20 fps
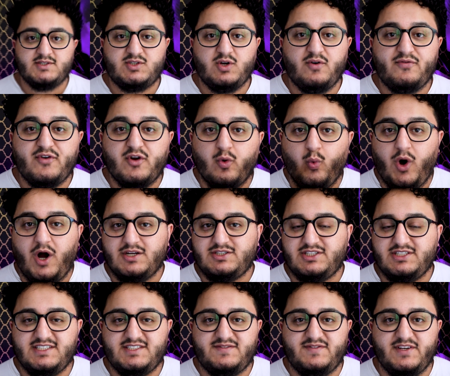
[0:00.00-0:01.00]
So if you're
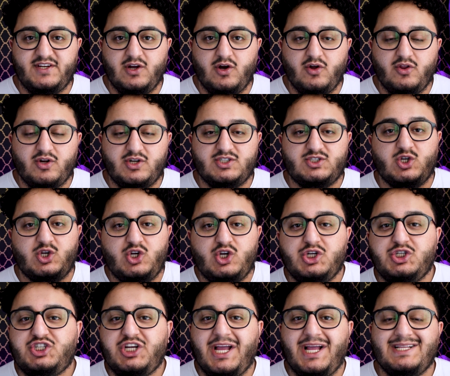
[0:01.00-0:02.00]
watching this video, there's a
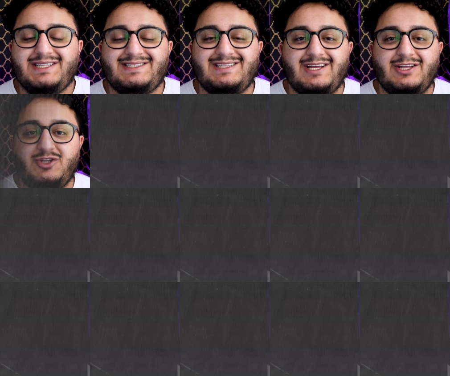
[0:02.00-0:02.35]
good chance that